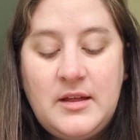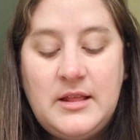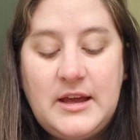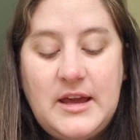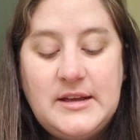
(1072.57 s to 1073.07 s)

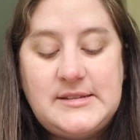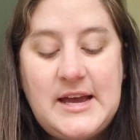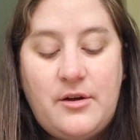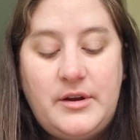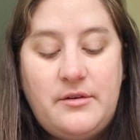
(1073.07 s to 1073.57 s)
Clicking
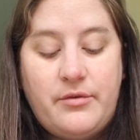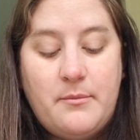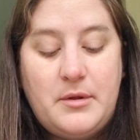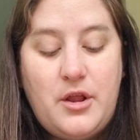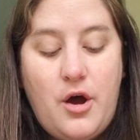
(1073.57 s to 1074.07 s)
sounded
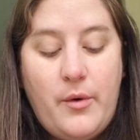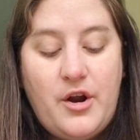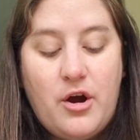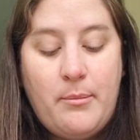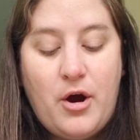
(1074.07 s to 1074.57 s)
from below
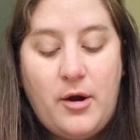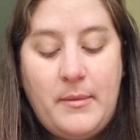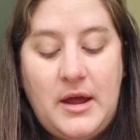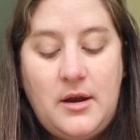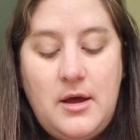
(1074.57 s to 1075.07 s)
in our
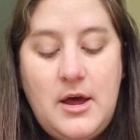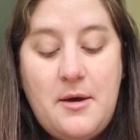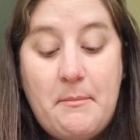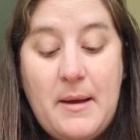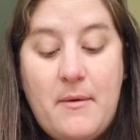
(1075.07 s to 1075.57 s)
apartment.
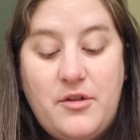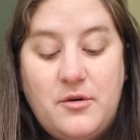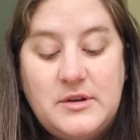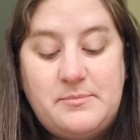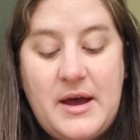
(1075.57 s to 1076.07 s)
My
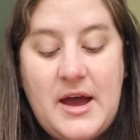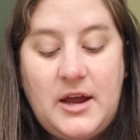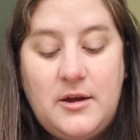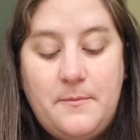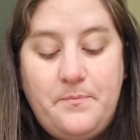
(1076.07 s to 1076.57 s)
mother was back.
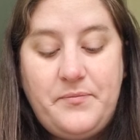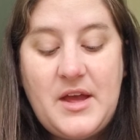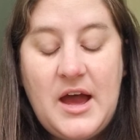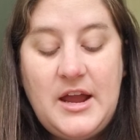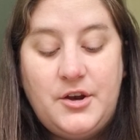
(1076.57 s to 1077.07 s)

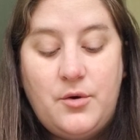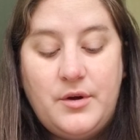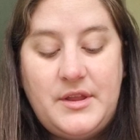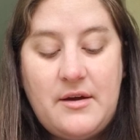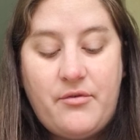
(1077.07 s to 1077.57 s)
I
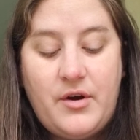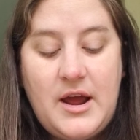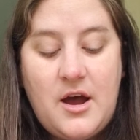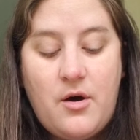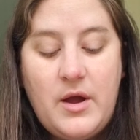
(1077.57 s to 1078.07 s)
ignored that for
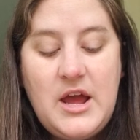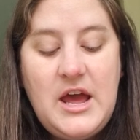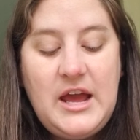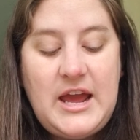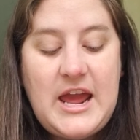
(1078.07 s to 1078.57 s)
now.
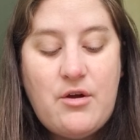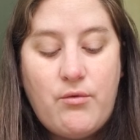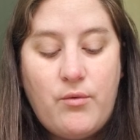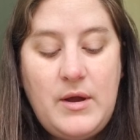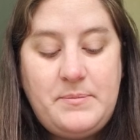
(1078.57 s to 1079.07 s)
He
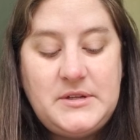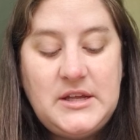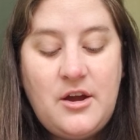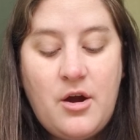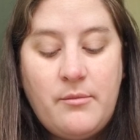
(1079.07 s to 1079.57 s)
ripped
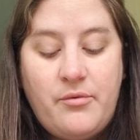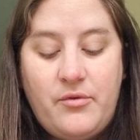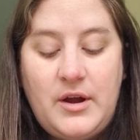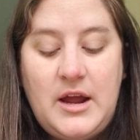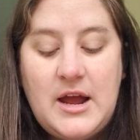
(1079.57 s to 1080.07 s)
the arm
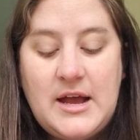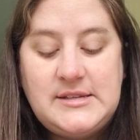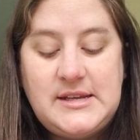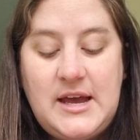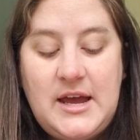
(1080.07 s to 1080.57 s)
free, I
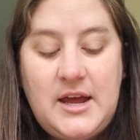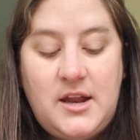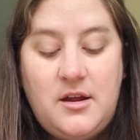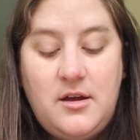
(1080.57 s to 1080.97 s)
said.